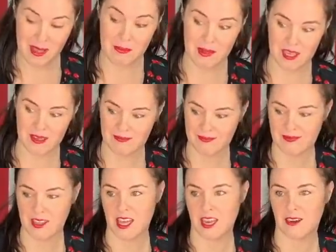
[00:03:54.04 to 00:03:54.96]
Maybe.
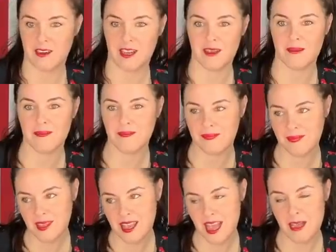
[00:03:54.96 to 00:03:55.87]
I don't know.
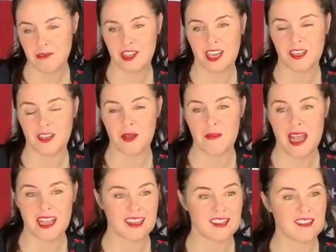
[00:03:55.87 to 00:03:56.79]
I wish I could go
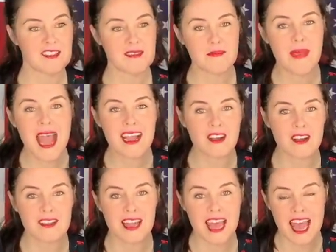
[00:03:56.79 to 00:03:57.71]
back and smack
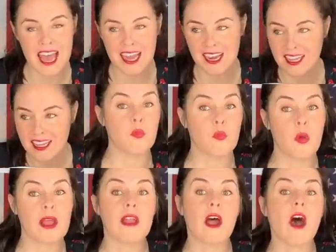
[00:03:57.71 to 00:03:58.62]
her in the head.
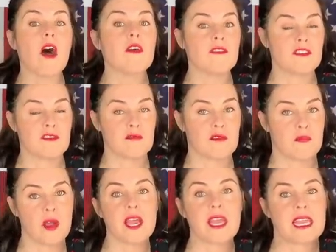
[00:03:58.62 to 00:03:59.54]
When all of this was
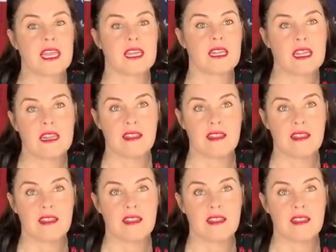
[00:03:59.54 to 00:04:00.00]
breaking